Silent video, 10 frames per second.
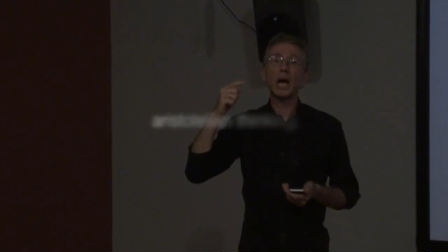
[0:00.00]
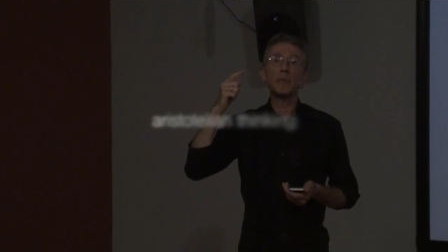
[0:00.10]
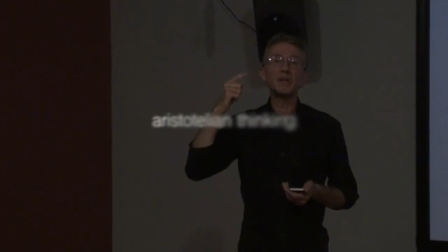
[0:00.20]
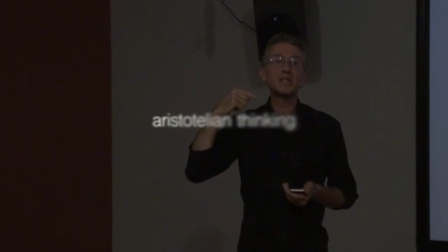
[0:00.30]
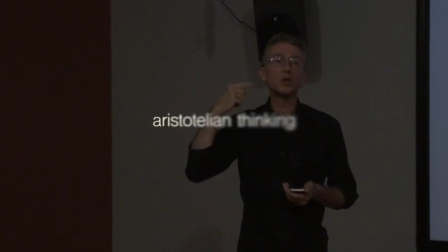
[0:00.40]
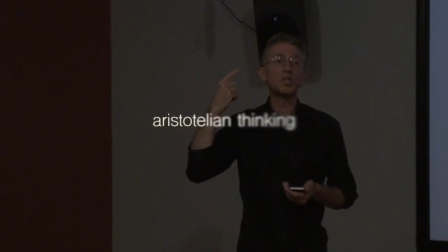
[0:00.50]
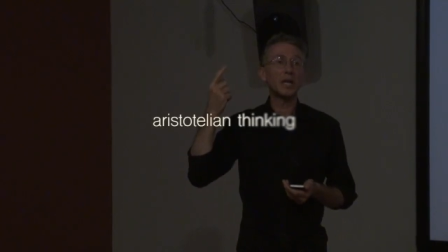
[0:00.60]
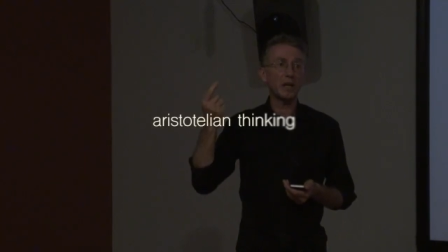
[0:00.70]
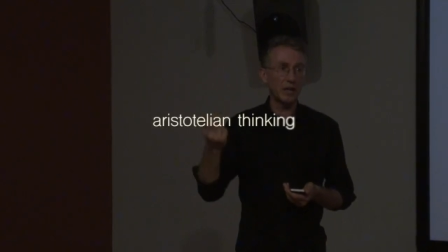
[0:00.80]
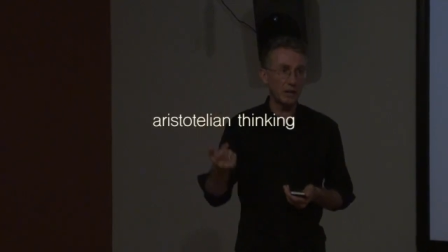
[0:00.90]
in
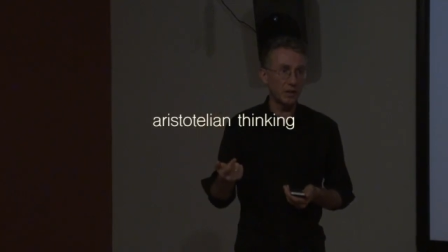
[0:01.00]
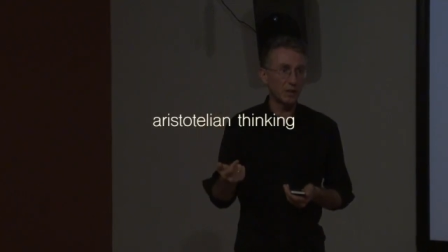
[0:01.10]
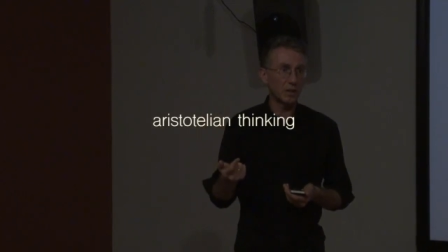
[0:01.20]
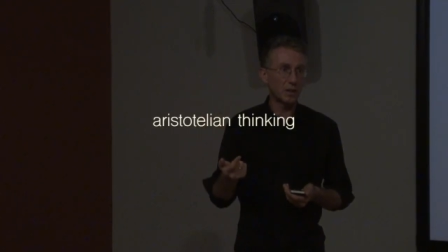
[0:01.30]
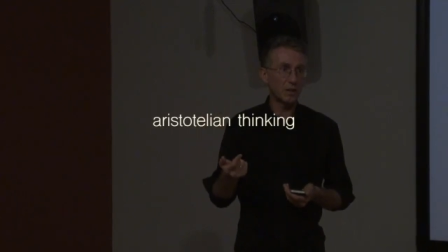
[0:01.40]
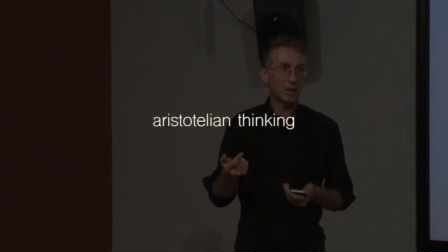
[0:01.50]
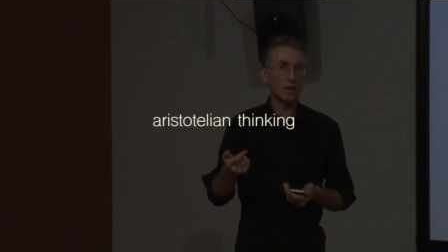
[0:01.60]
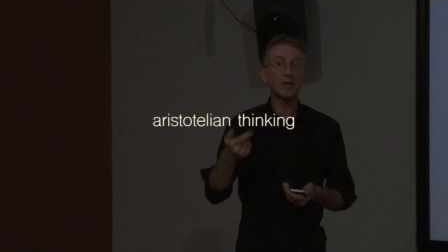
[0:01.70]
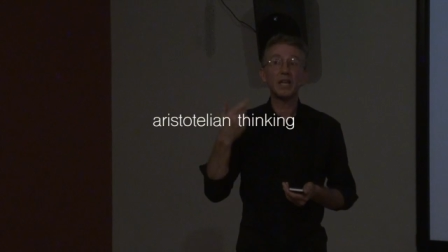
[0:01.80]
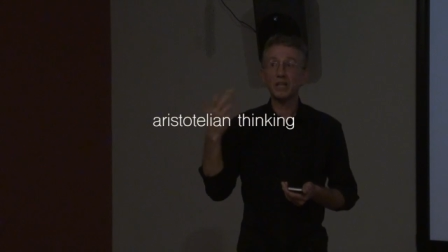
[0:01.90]
Aristotelian
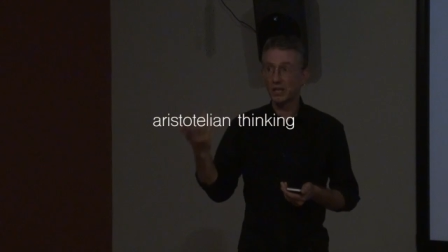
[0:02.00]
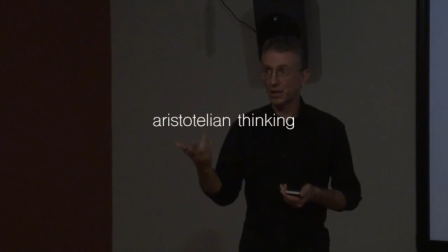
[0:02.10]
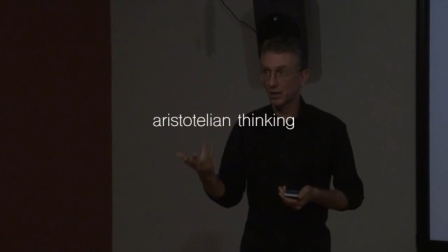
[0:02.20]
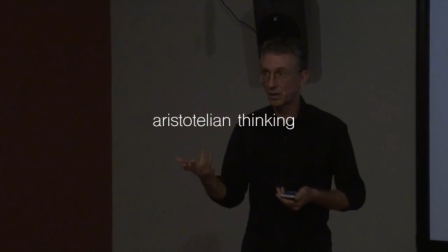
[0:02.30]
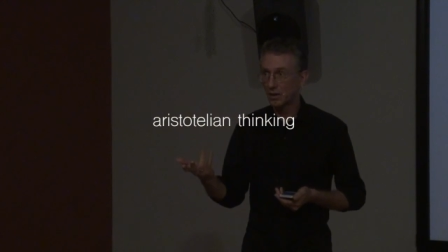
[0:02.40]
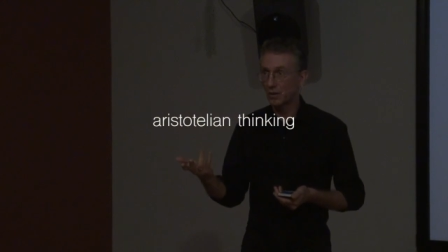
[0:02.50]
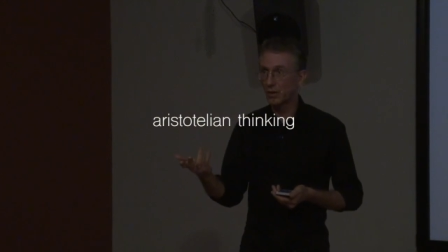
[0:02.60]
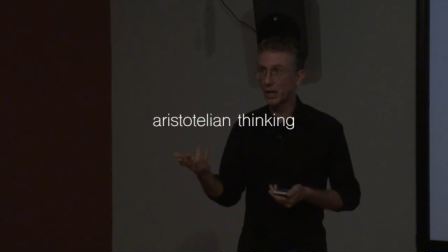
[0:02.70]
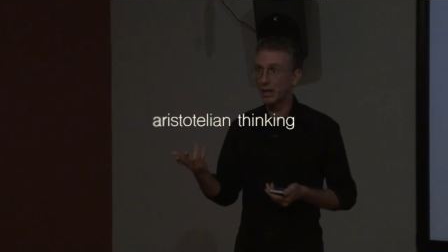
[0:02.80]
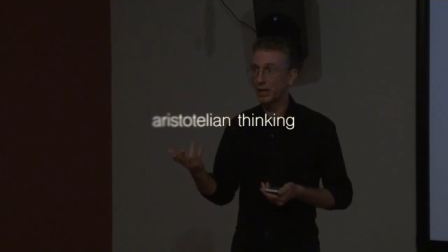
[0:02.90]
thinking.
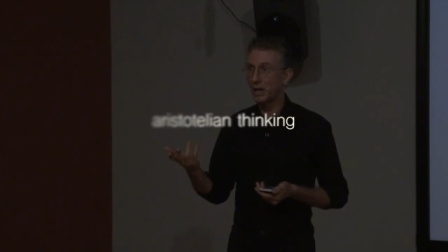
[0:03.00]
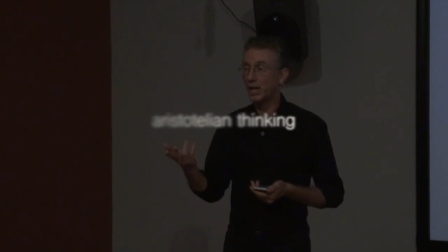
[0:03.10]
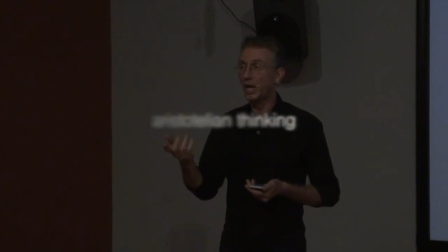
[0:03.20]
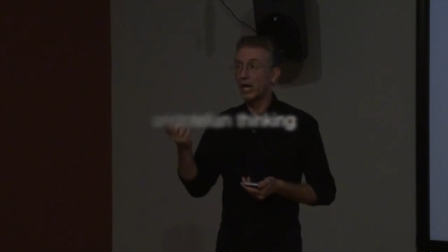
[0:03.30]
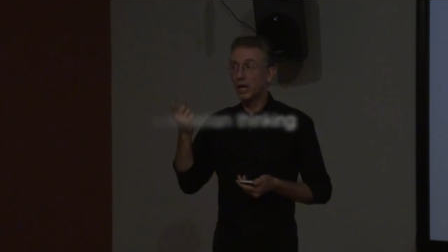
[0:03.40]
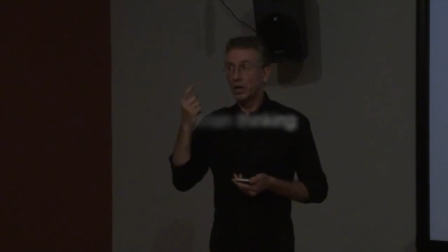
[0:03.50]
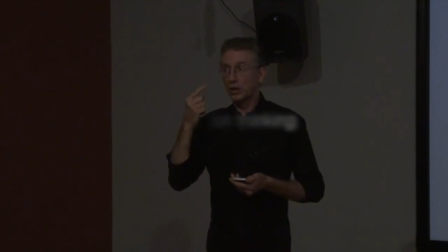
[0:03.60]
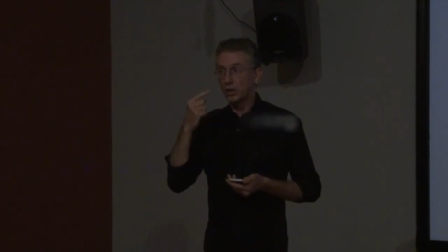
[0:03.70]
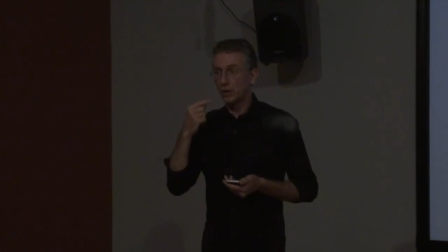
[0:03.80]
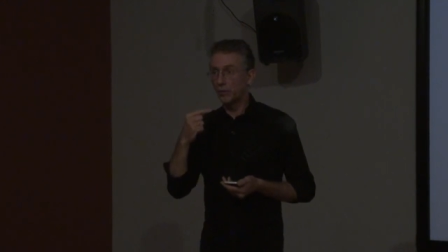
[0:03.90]
Okay?
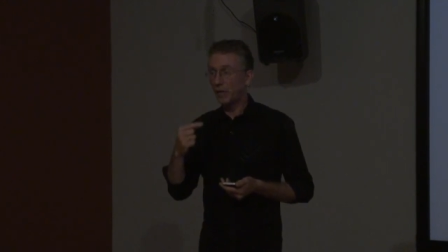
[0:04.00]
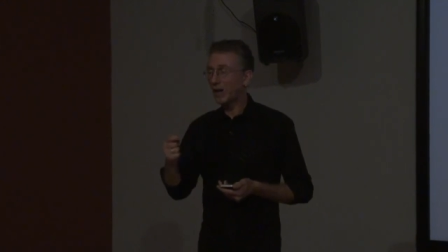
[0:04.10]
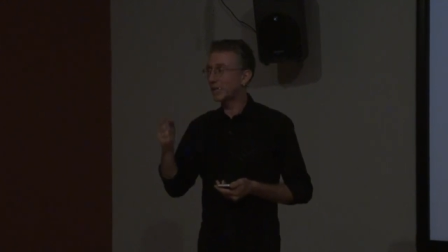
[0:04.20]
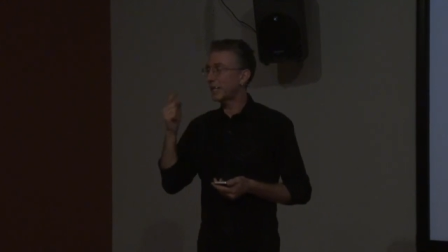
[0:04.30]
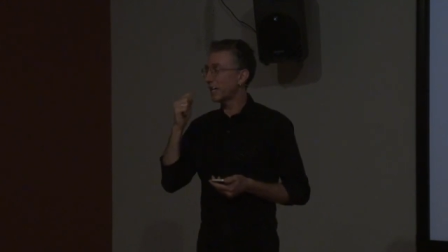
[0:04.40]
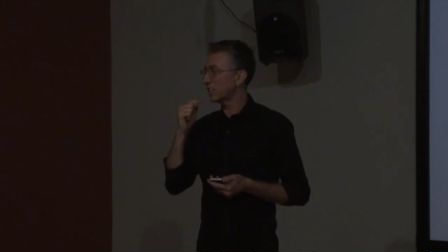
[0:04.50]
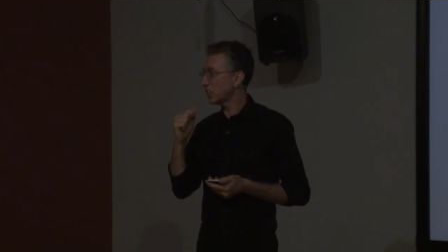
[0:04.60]
The fact